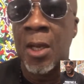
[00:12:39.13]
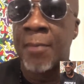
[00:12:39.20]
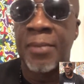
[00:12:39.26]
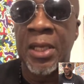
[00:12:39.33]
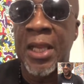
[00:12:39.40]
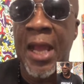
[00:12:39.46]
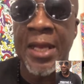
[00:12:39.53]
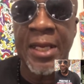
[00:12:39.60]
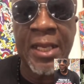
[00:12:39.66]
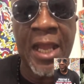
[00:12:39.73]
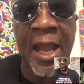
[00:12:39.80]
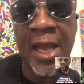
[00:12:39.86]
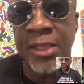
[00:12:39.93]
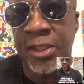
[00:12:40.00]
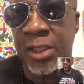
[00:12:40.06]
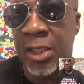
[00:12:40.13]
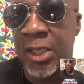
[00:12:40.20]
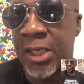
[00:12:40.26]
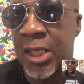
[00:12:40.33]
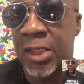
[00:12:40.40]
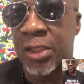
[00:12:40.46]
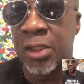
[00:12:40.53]
But a lot of guys
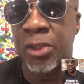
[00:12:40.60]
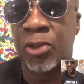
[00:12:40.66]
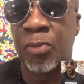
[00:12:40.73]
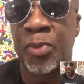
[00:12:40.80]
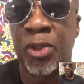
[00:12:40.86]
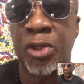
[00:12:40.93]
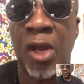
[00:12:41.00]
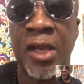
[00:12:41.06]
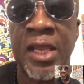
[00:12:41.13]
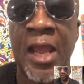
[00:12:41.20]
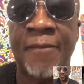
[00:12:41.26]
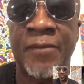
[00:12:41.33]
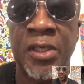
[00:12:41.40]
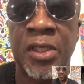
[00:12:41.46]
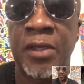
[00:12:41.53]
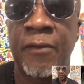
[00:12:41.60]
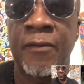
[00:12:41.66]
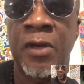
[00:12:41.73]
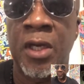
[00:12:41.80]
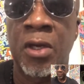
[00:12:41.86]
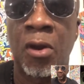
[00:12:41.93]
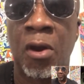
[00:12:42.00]
couldn't get to the Superstar
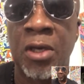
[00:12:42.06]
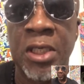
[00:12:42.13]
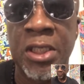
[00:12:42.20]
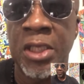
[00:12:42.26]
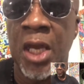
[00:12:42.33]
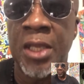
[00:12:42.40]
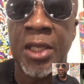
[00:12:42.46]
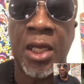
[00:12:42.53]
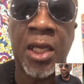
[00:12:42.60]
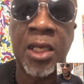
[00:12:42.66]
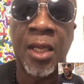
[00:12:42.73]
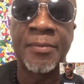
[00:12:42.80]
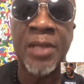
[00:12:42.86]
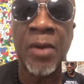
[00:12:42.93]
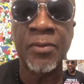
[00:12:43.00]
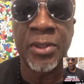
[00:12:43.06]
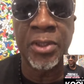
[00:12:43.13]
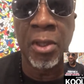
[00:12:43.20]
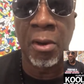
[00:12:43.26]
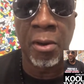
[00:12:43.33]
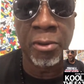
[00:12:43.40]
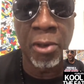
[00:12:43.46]
Cafeteria and all these other clubs that was
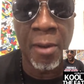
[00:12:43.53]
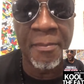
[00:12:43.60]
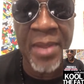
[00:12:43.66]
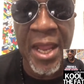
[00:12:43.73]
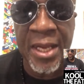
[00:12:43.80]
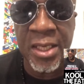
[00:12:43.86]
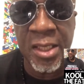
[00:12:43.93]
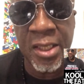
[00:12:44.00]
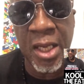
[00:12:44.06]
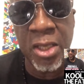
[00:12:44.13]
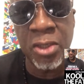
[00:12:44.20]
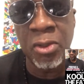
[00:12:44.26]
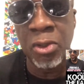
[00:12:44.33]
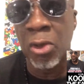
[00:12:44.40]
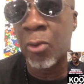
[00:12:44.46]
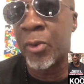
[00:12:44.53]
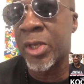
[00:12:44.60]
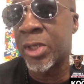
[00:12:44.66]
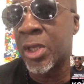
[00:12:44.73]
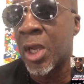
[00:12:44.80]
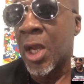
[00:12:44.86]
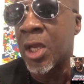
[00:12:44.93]
going on back in the day. You knew we,
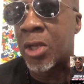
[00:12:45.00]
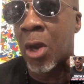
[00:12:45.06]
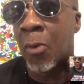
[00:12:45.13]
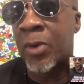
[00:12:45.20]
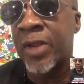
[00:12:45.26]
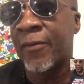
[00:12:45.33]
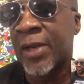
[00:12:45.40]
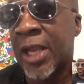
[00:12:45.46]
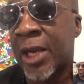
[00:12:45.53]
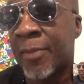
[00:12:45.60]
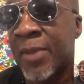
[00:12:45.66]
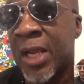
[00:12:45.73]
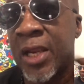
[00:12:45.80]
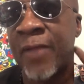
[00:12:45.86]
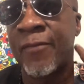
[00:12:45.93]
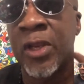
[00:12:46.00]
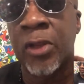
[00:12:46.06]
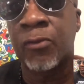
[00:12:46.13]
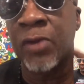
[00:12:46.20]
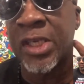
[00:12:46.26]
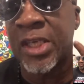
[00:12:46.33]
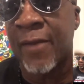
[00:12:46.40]
y'all wouldn't even let them in, even in
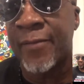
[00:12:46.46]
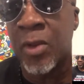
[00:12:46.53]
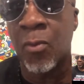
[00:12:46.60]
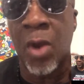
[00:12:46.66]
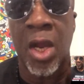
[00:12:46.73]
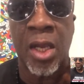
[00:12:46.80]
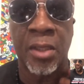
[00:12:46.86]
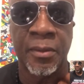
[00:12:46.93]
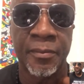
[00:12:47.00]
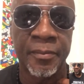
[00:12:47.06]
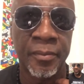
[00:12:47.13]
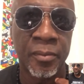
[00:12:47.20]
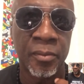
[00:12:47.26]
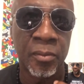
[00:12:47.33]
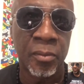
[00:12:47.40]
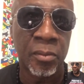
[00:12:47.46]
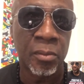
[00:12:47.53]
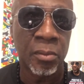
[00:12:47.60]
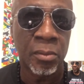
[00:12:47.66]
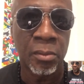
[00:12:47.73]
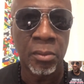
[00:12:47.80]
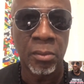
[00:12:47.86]
three seventy-one,
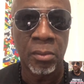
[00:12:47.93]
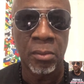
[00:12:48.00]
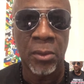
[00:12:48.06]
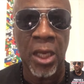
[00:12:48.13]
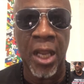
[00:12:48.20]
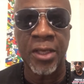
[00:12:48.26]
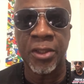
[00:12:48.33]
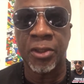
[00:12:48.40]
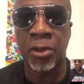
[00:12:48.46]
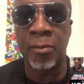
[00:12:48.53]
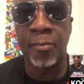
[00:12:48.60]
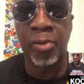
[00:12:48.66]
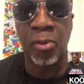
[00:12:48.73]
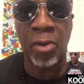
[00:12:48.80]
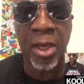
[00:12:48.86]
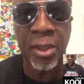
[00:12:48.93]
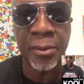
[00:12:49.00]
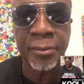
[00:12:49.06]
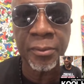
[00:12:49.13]
at a certain point.